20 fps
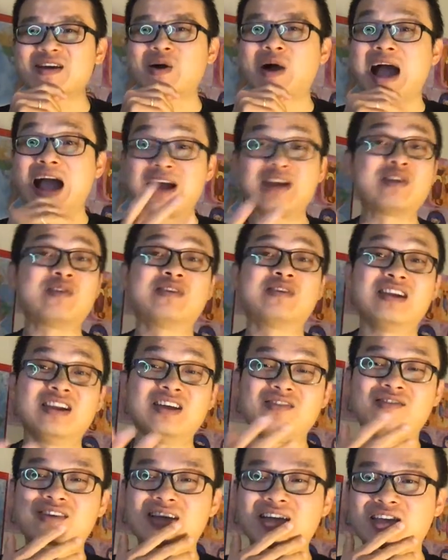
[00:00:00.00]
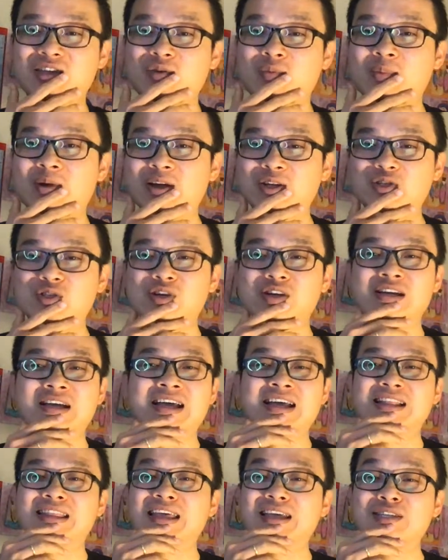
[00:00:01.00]
I know naval acupuncture.
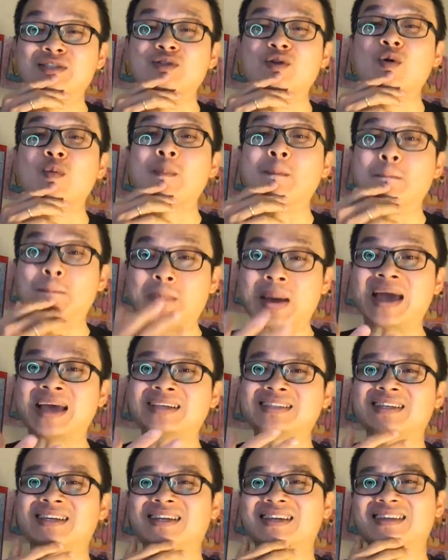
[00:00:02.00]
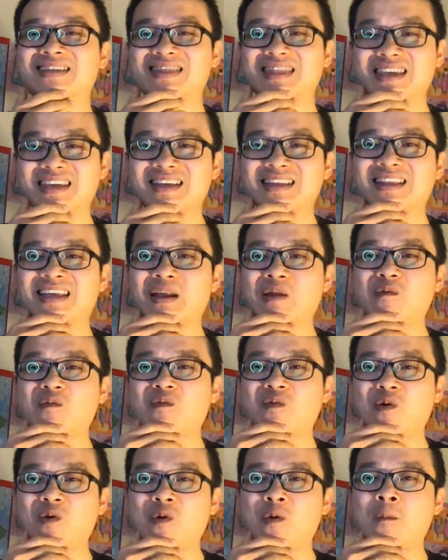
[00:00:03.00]
There's no best thing that
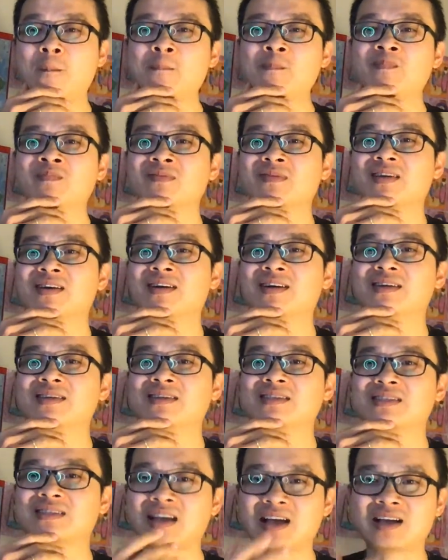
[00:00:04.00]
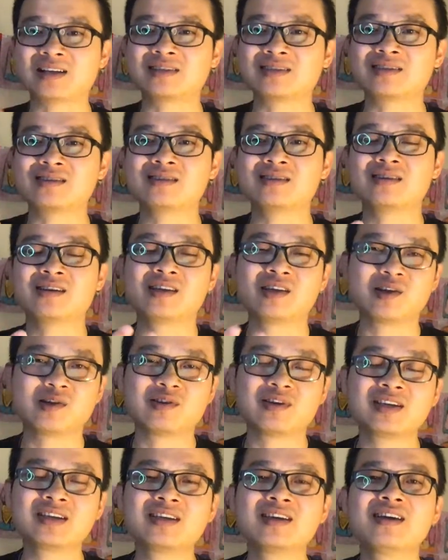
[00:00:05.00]
for sciatic
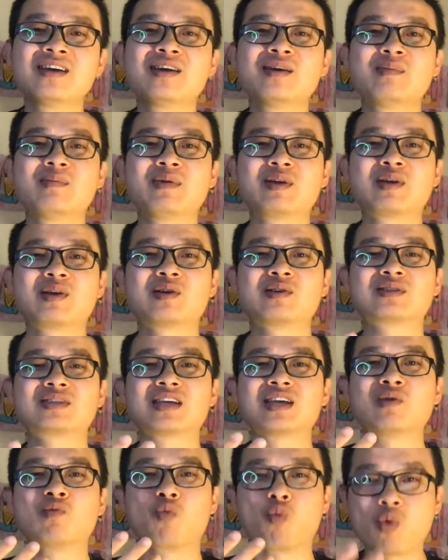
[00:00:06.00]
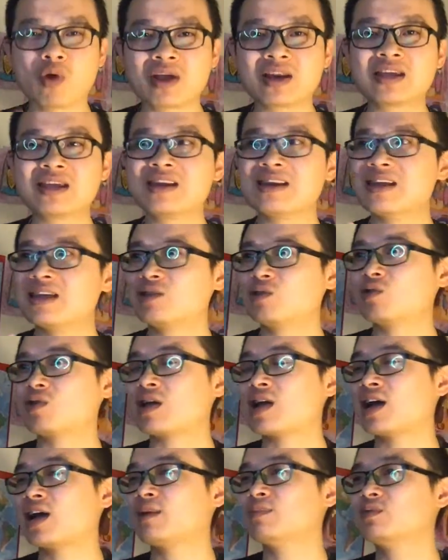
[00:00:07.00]
healing, because it really need to
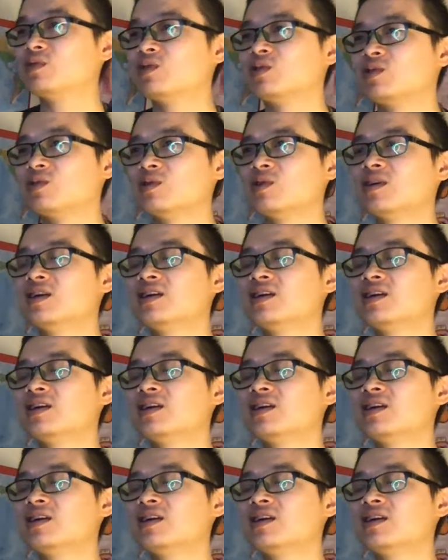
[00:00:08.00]
come to